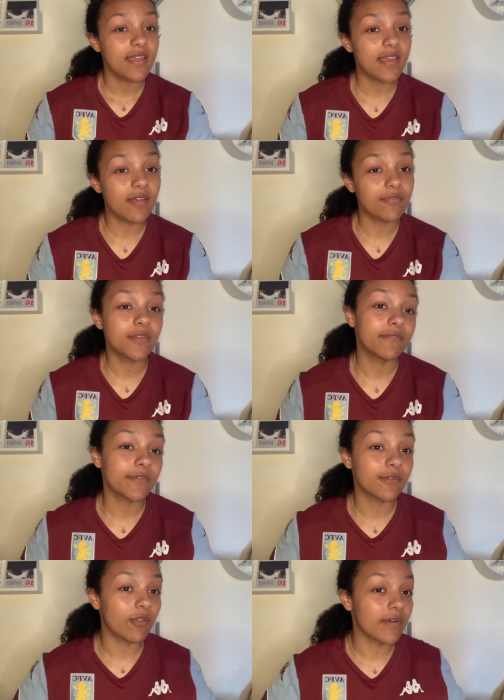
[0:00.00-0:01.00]
if you
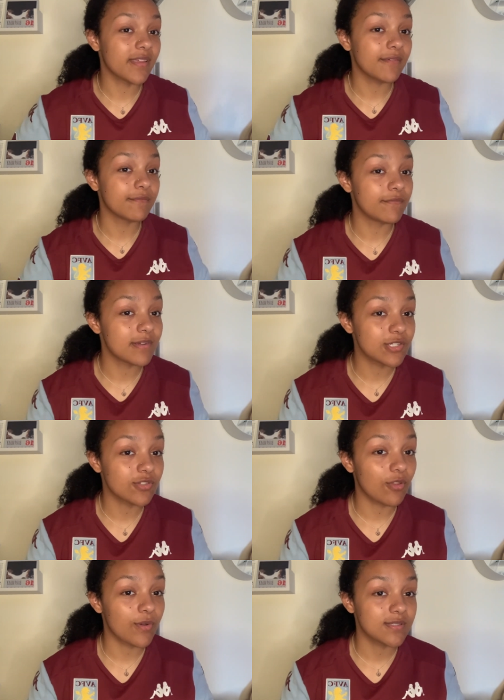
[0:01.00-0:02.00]
feel like
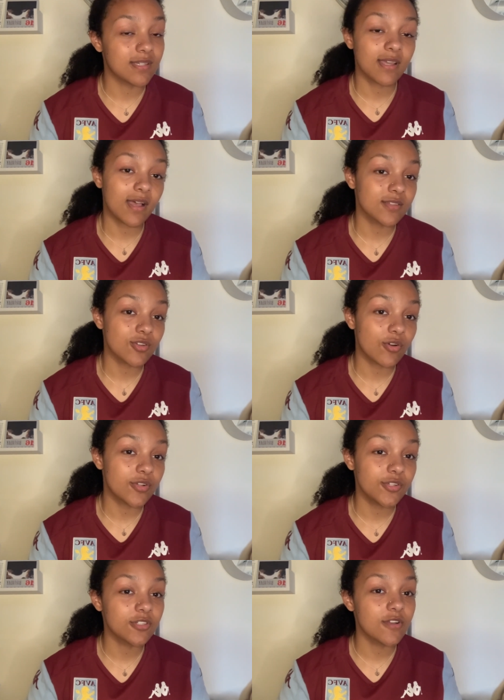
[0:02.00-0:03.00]
visualizing has
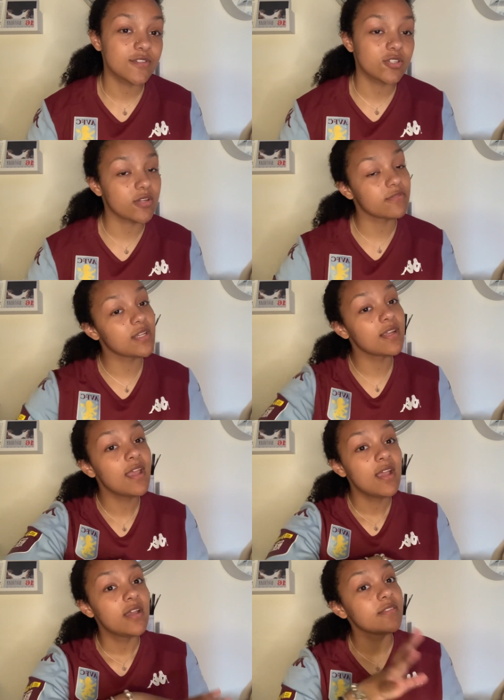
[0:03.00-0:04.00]
gotten you close to shifting,
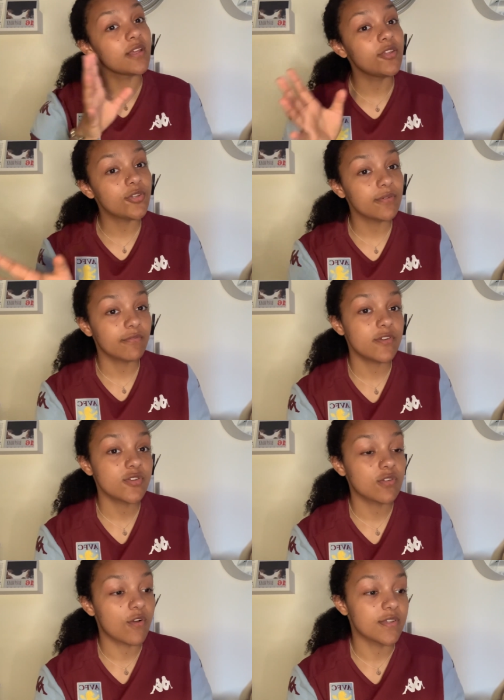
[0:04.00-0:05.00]
then you can
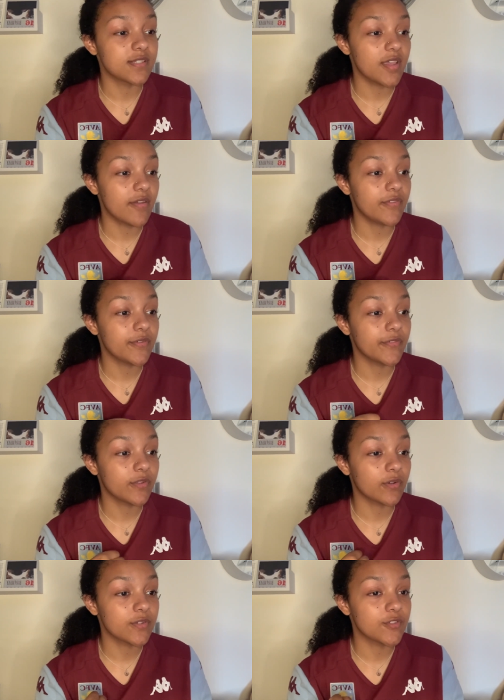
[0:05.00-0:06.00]
visualize. If you feel
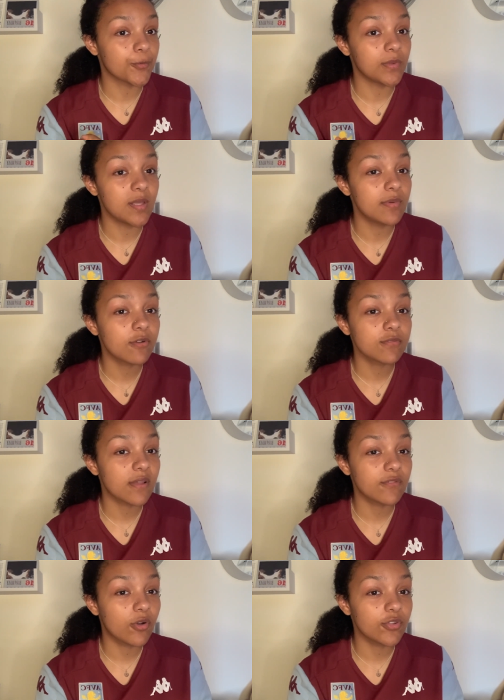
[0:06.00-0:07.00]
like subliminals
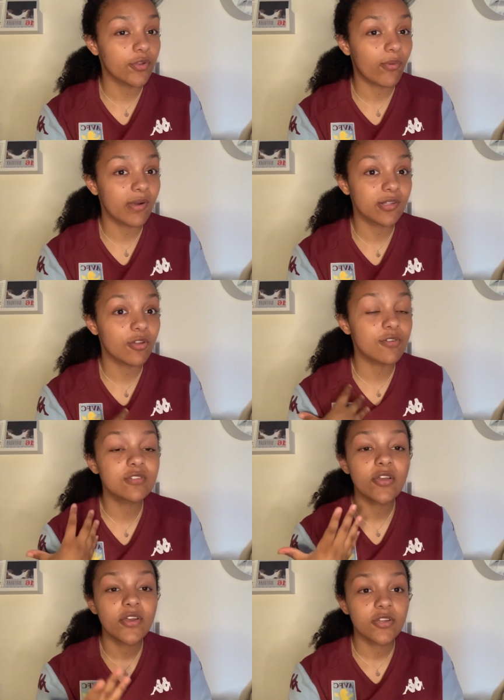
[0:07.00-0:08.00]
have got you quite close,
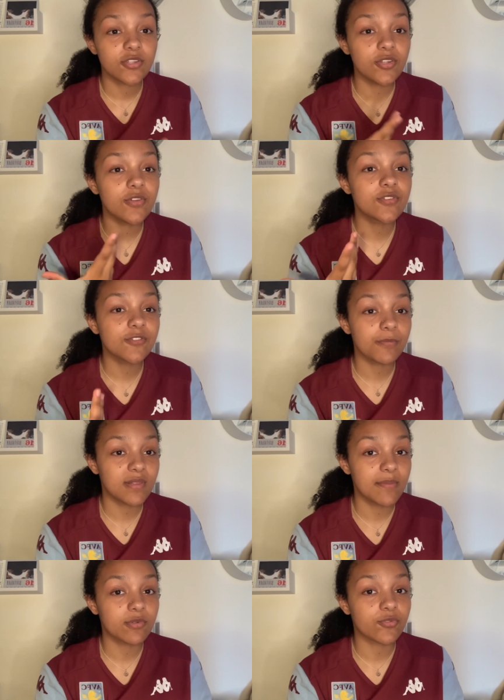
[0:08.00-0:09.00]
use
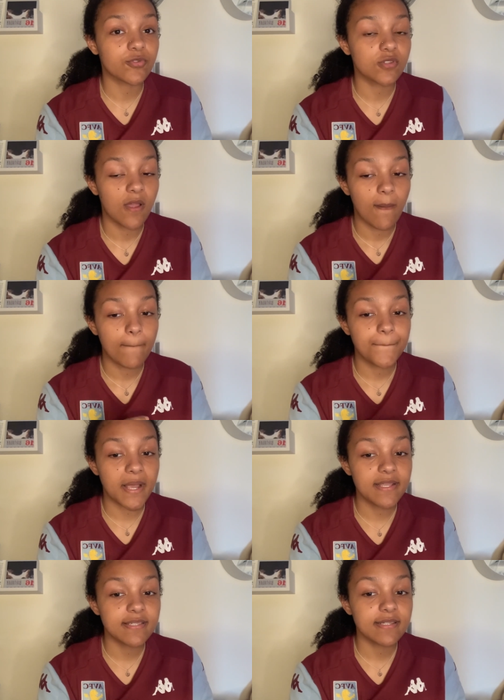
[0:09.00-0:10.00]
subliminals.
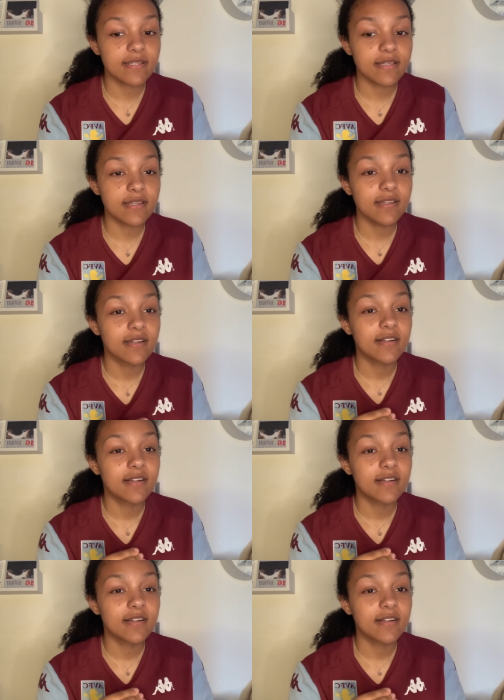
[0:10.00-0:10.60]
Basically,